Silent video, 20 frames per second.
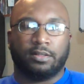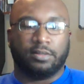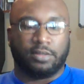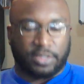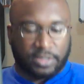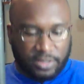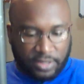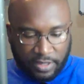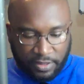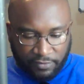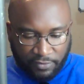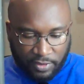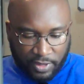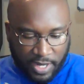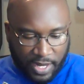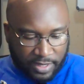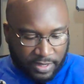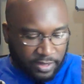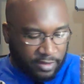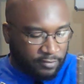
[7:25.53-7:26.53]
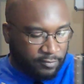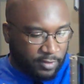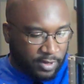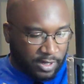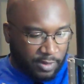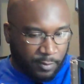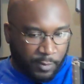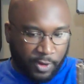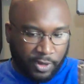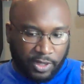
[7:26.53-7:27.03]
just to give you an idea of what
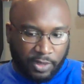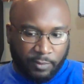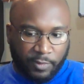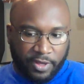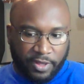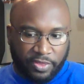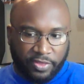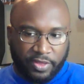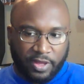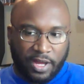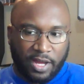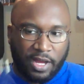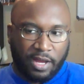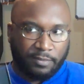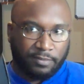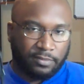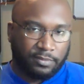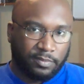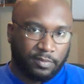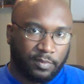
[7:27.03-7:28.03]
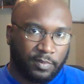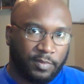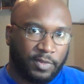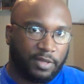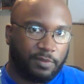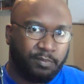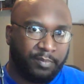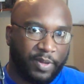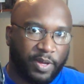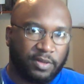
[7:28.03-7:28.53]
I'm working with,
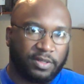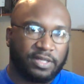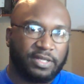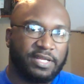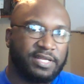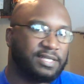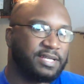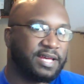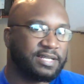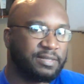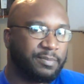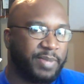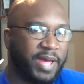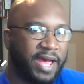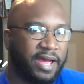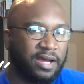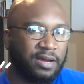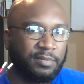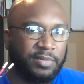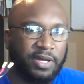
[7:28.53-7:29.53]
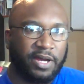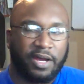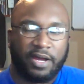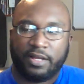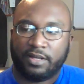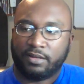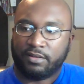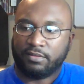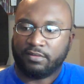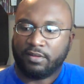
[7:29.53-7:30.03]
building this as a backup
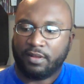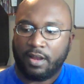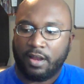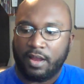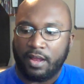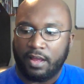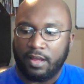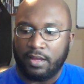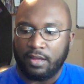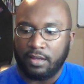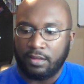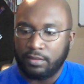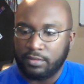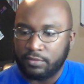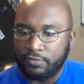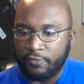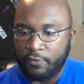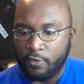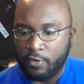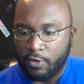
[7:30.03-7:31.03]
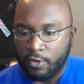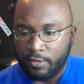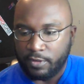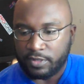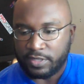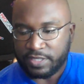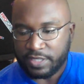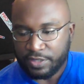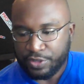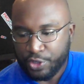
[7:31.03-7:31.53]
gun for
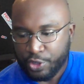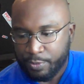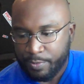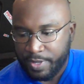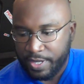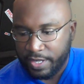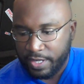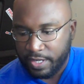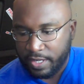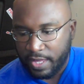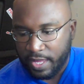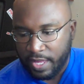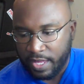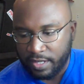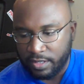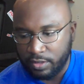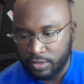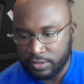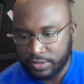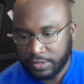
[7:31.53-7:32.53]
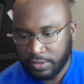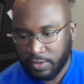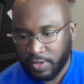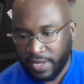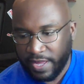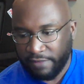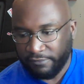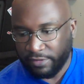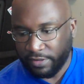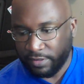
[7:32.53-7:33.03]
CQB, and also
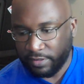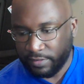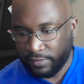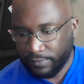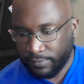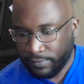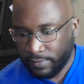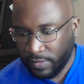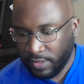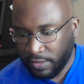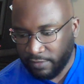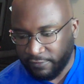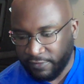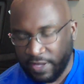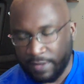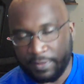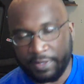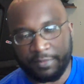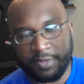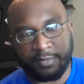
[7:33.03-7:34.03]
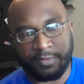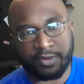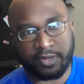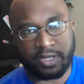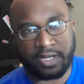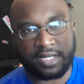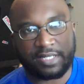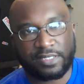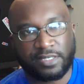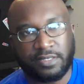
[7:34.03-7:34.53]
I have a family member,
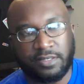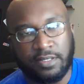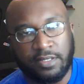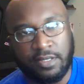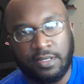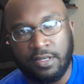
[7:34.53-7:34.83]
a cousin